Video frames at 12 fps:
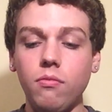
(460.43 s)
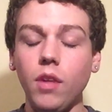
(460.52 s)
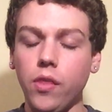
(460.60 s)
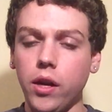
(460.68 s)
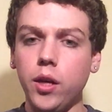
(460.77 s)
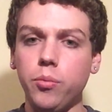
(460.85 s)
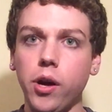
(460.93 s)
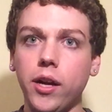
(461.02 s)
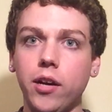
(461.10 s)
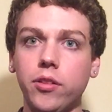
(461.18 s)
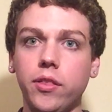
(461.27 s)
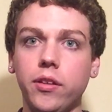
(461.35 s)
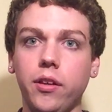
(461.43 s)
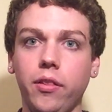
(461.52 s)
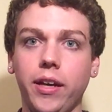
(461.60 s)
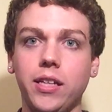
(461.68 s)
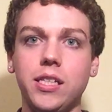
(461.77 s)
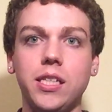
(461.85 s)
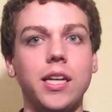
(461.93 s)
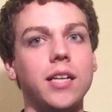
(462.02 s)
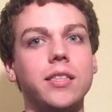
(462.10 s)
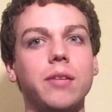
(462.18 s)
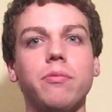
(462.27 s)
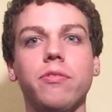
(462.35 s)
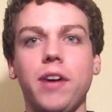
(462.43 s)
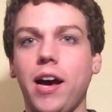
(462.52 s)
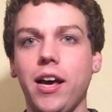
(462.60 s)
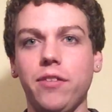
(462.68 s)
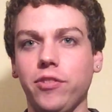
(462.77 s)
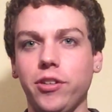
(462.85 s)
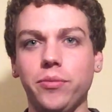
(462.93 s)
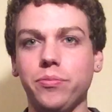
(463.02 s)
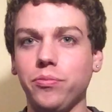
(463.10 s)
then he brought out the, like, DSM-5 or